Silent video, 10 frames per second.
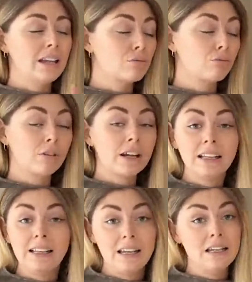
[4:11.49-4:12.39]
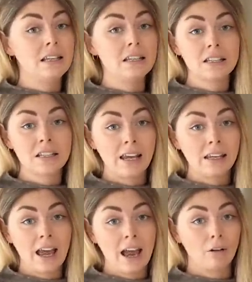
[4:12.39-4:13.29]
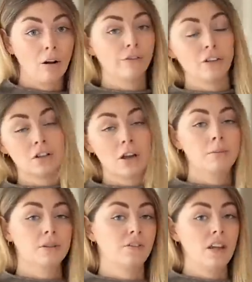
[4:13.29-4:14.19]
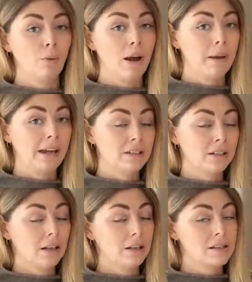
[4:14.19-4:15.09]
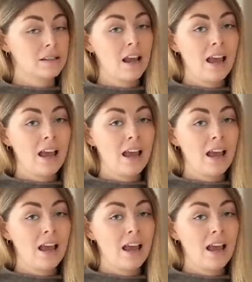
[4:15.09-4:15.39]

It's really easy to take care of in terms of knitwear maintenance,